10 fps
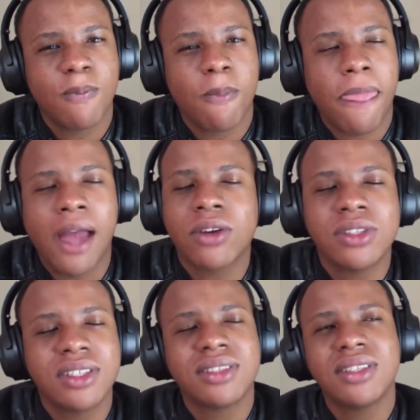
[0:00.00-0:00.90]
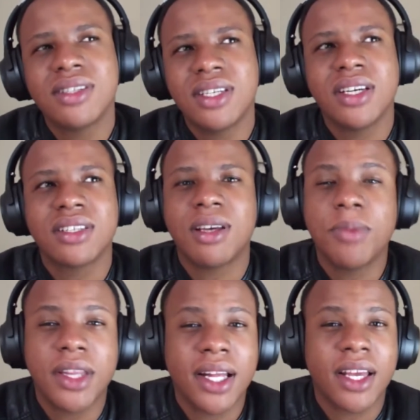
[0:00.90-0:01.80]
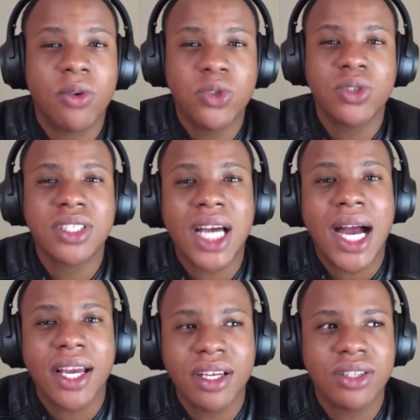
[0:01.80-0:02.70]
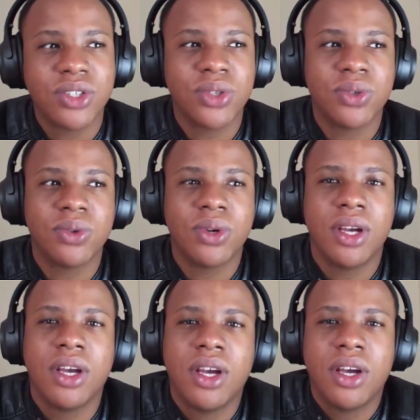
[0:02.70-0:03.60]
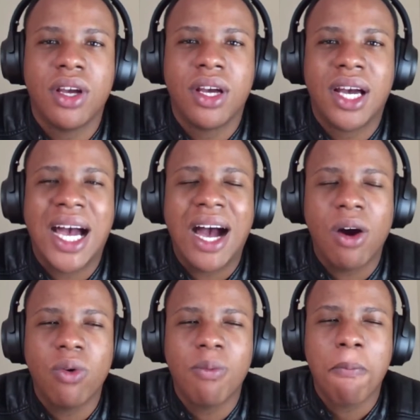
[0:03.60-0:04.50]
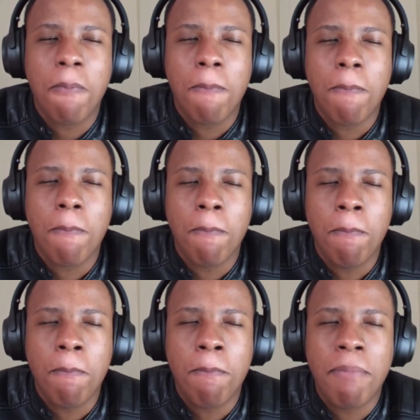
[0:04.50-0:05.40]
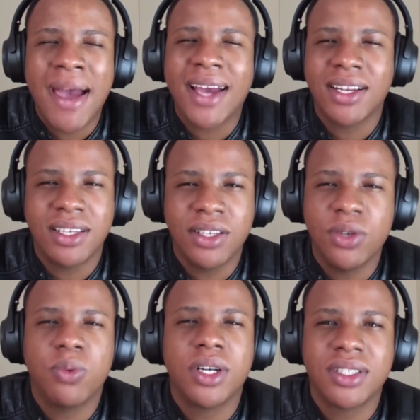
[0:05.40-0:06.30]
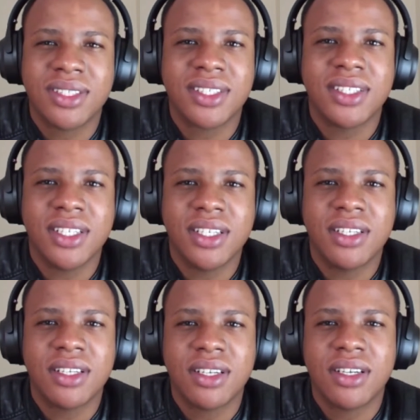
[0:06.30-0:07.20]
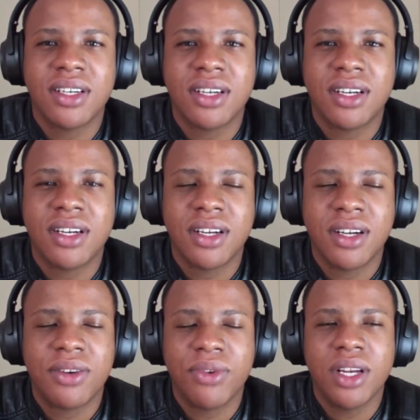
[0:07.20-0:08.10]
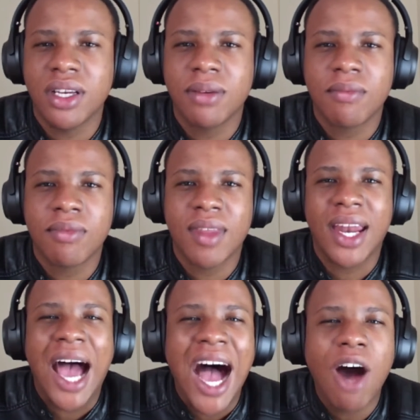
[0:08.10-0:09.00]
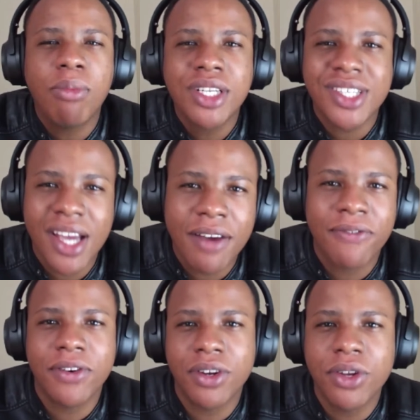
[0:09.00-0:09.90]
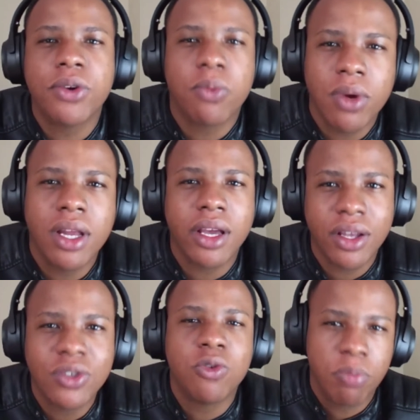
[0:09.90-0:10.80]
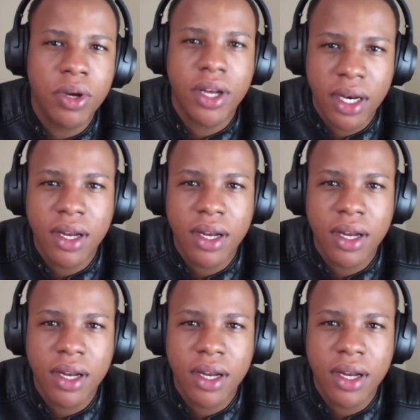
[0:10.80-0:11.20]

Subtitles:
And consistency is something that can also tie into how badly you want to succeed, really, and how much effort you're willing to put in.